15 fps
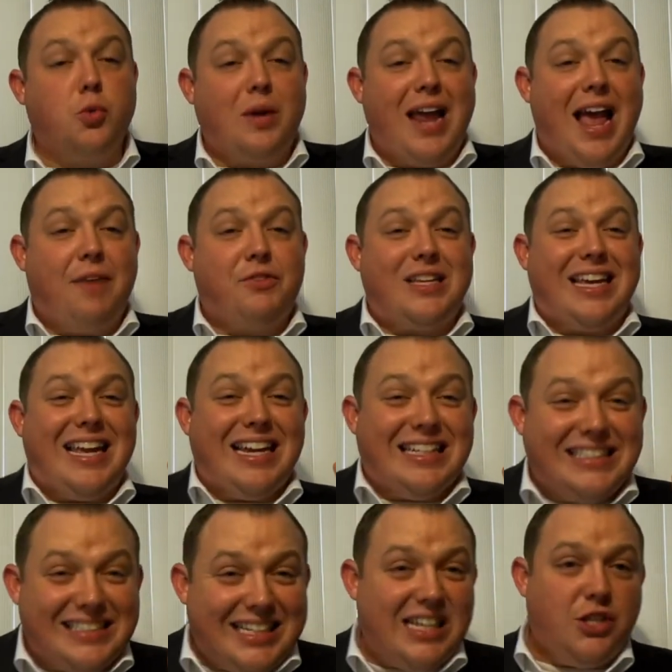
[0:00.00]
We have to
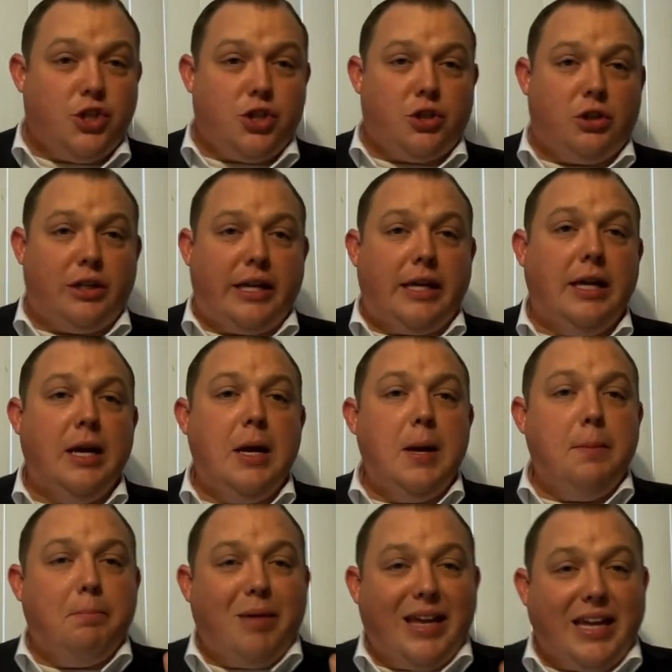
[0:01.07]
intentionally
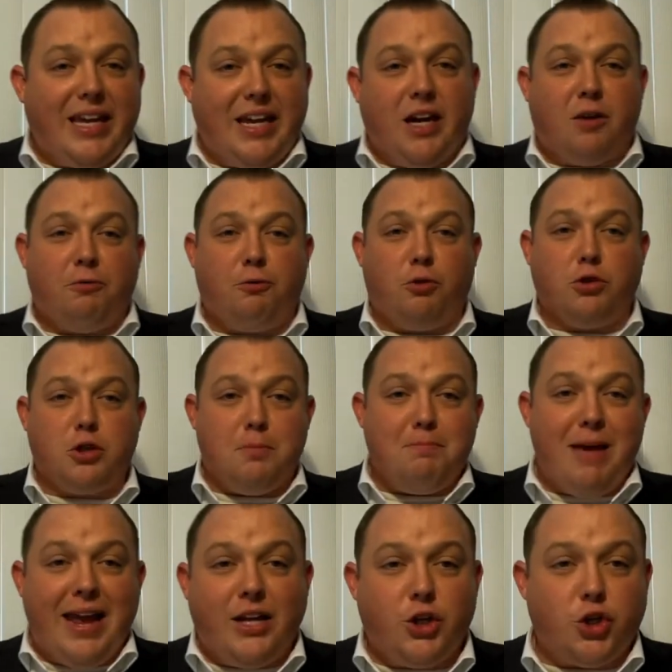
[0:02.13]
be careful to
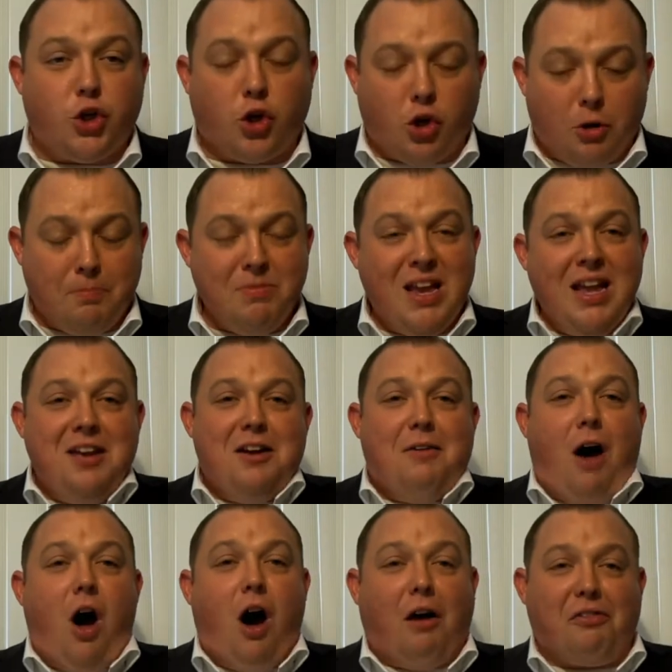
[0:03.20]
make sure
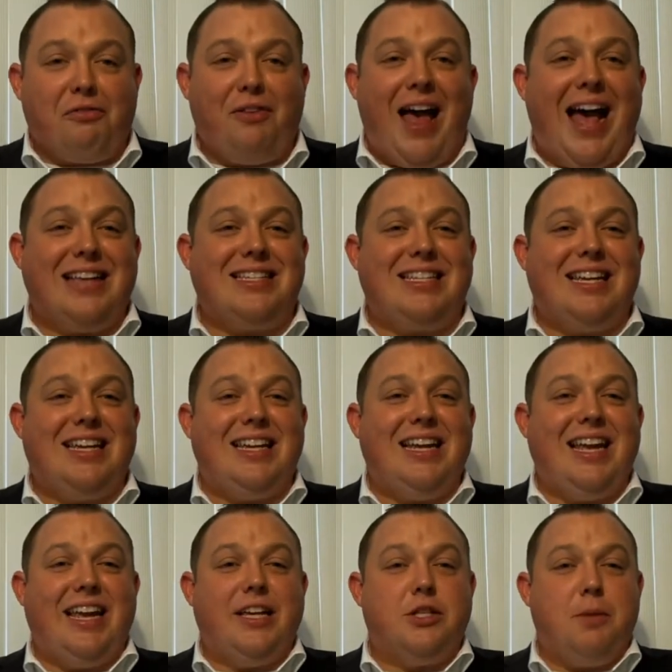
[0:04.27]
our fasting
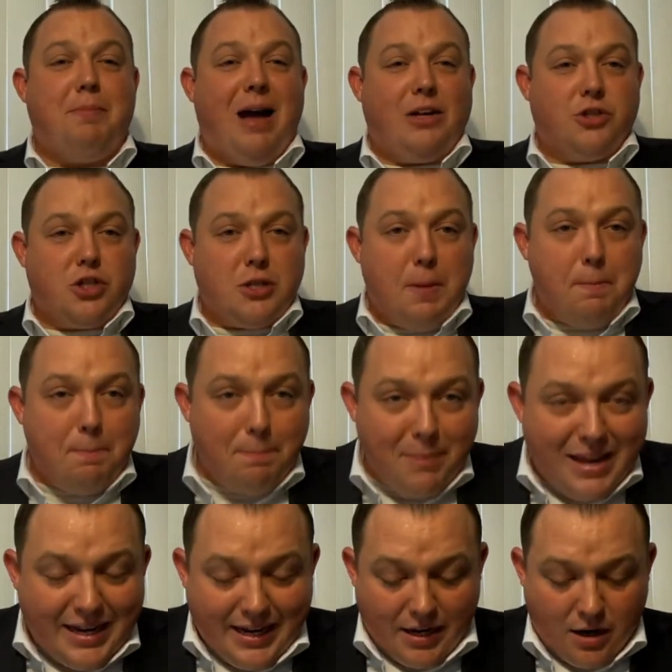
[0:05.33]
is about
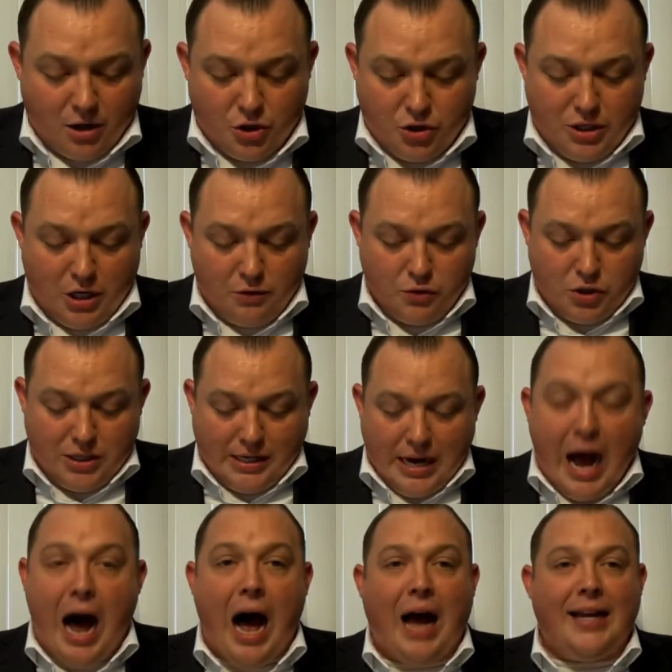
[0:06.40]
submitting ourselves to
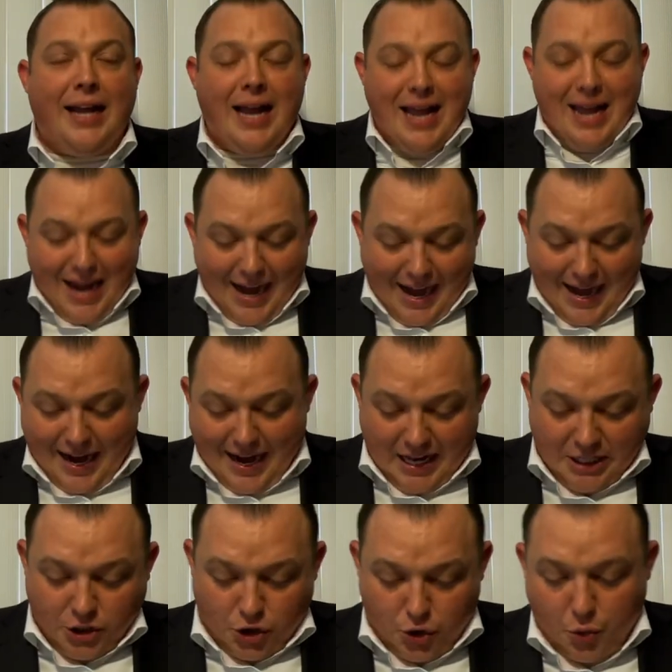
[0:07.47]
God
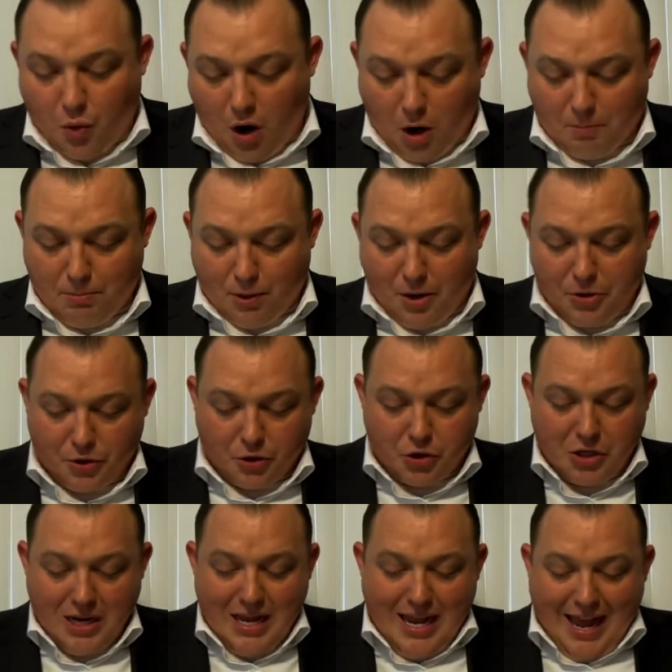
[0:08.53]
and to our
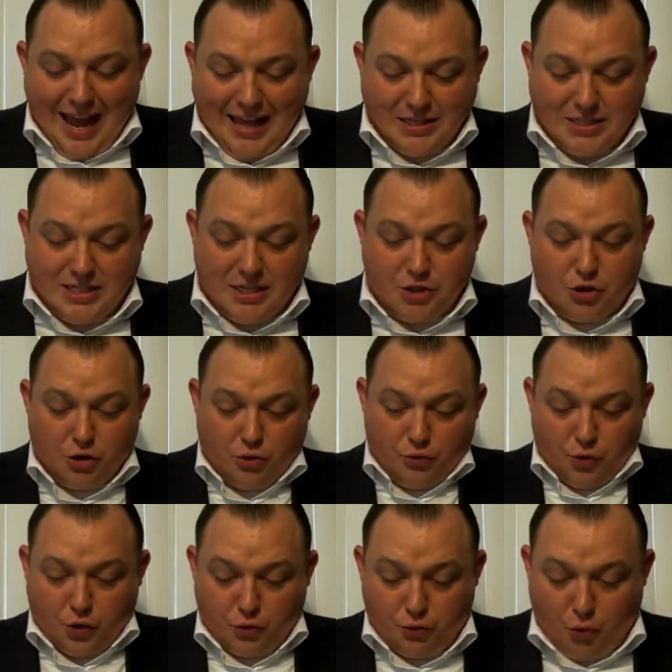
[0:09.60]
brothers and sisters.
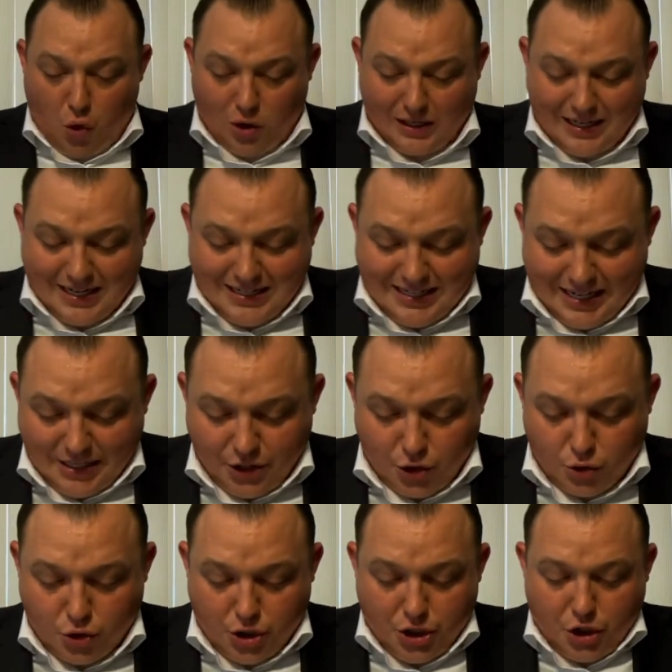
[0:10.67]
Verse 4
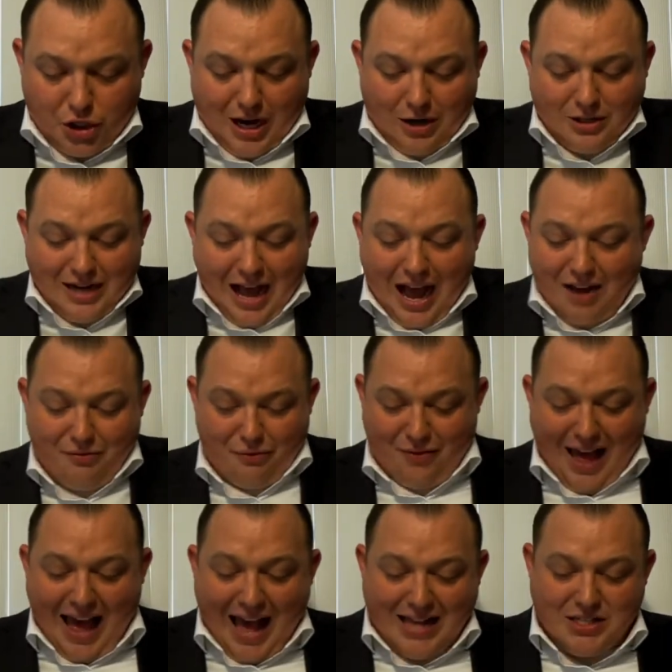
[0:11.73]
continues Ye shall not
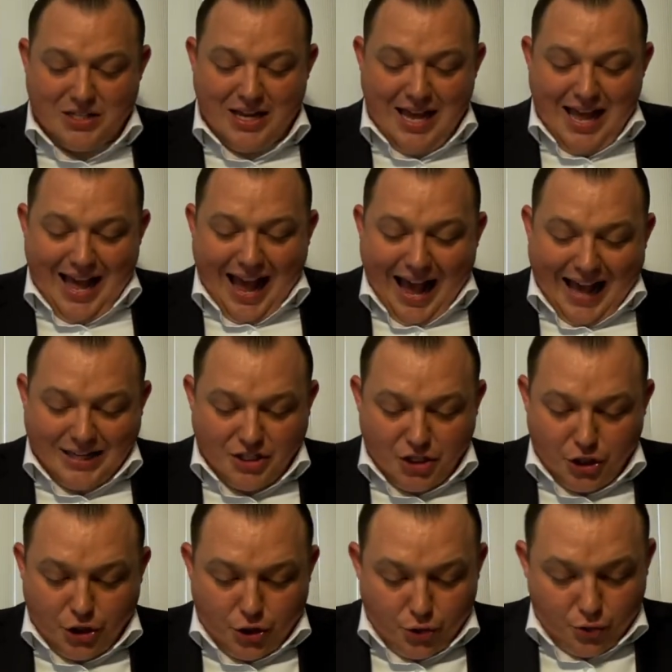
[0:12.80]
fast as
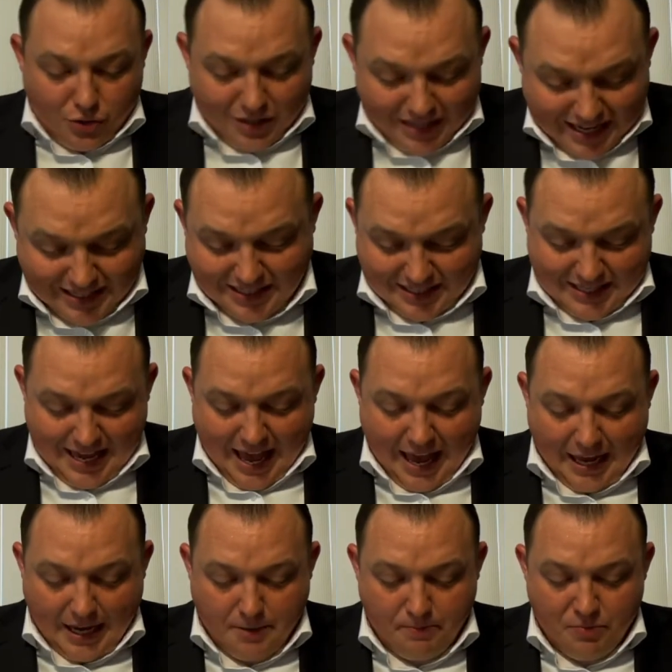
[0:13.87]
you do this
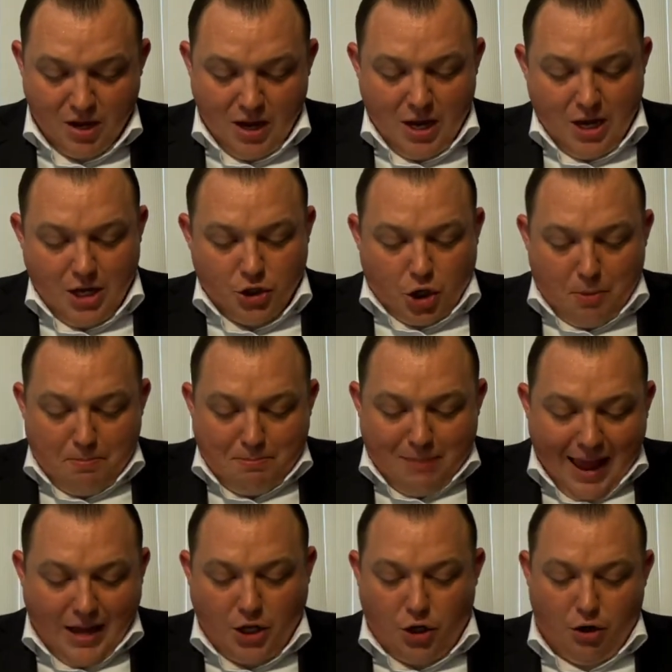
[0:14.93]
day to
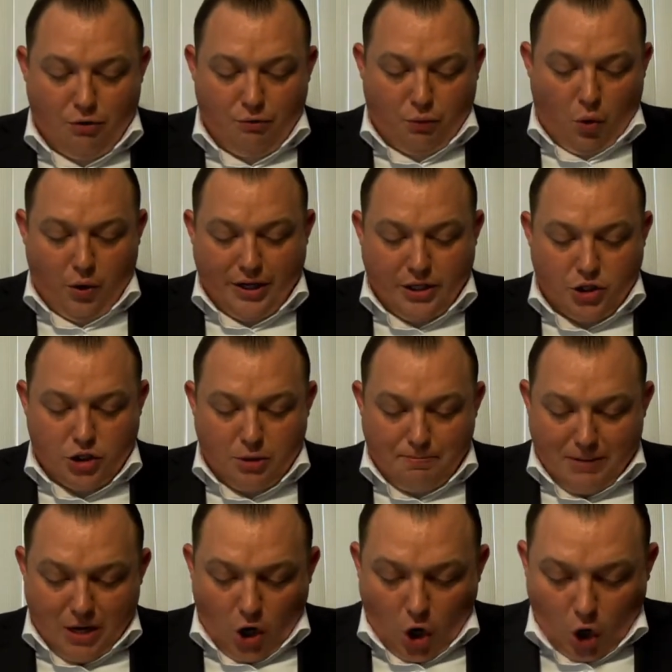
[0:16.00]
make your voice to
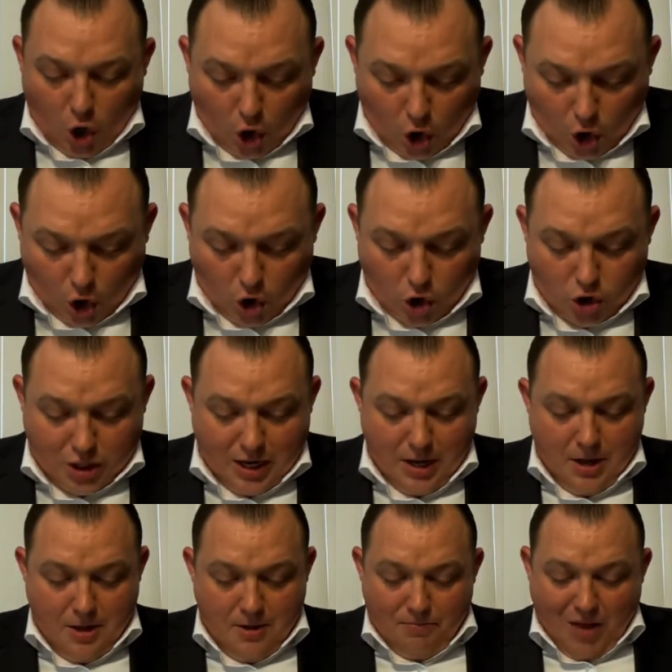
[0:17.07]
be heard
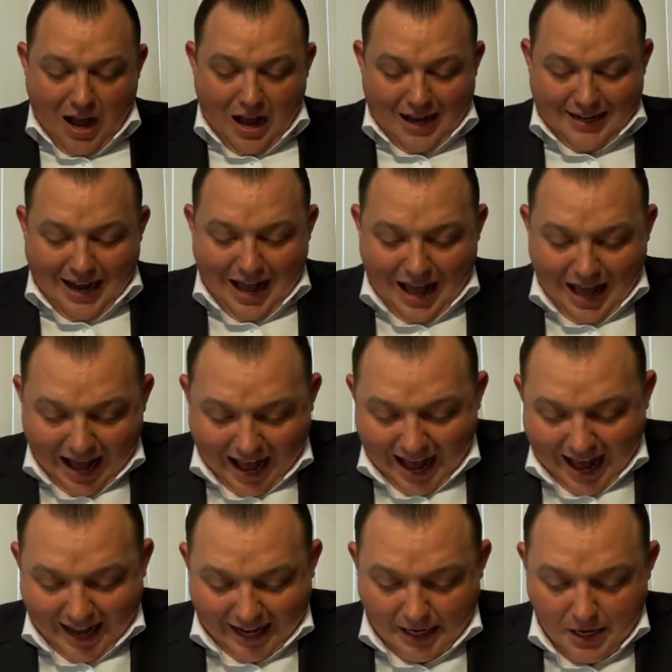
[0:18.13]
on
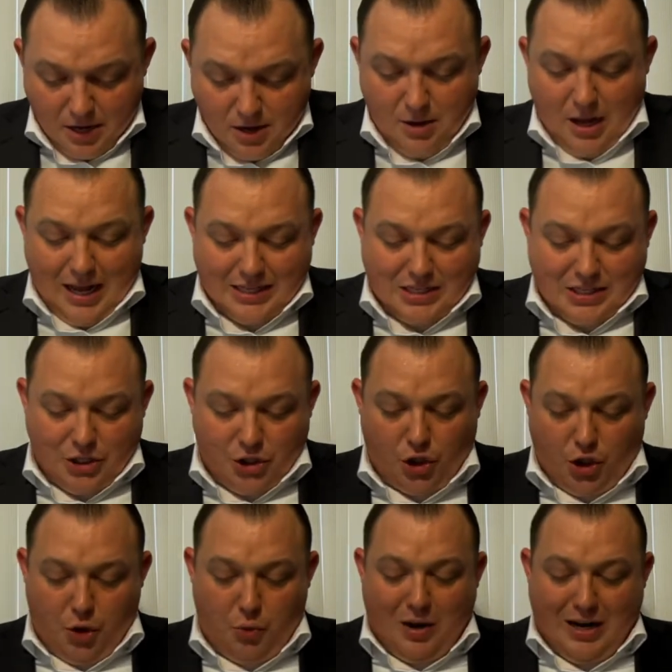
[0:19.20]
high.
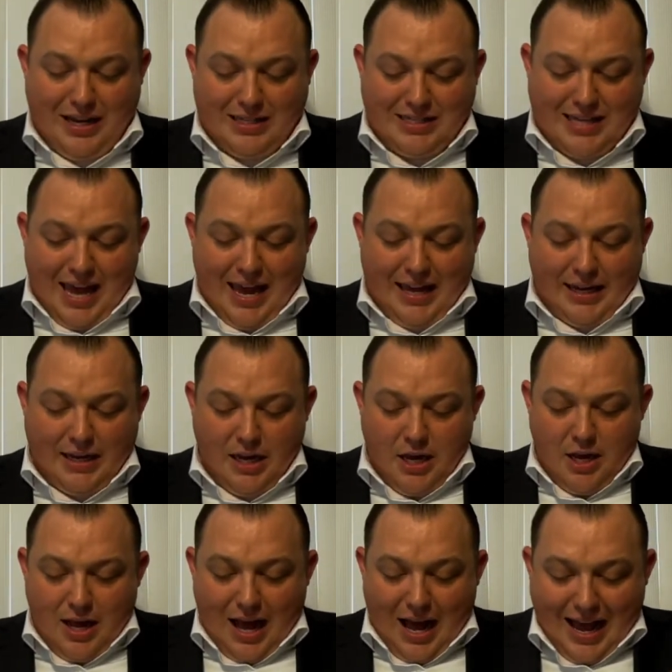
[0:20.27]
Essentially, what he's saying
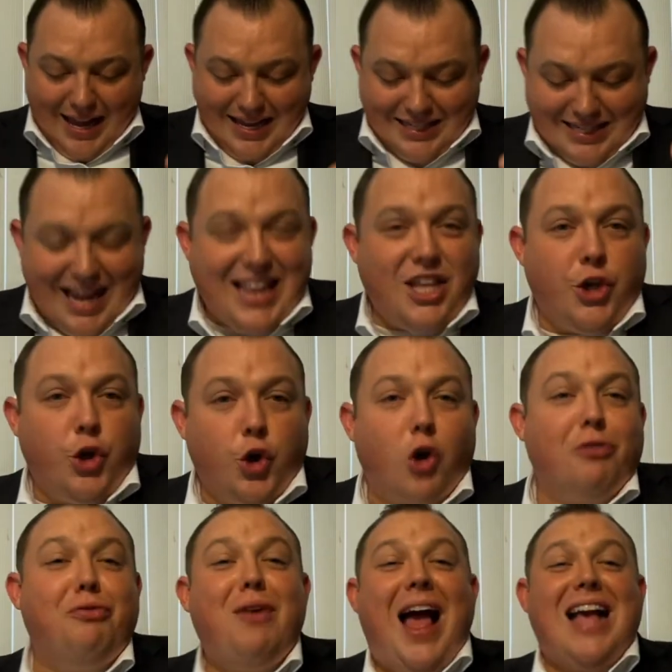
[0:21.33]
uh, is that you're
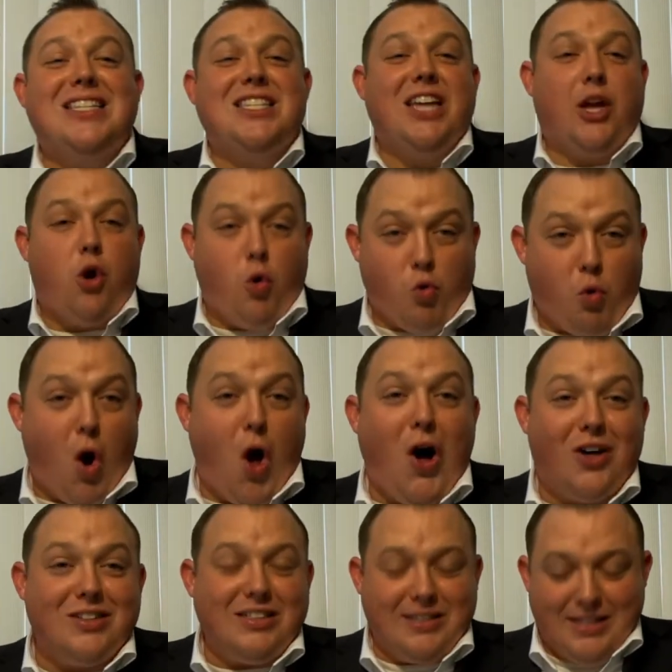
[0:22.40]
fasting
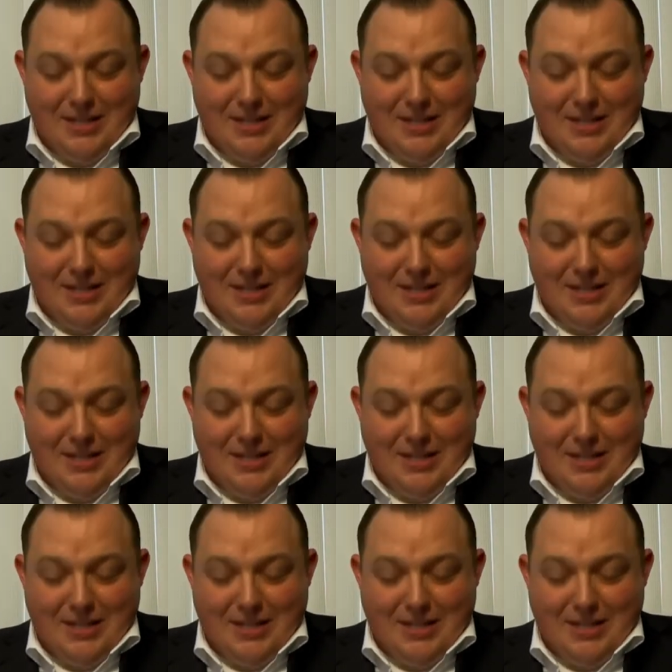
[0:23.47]
wrong.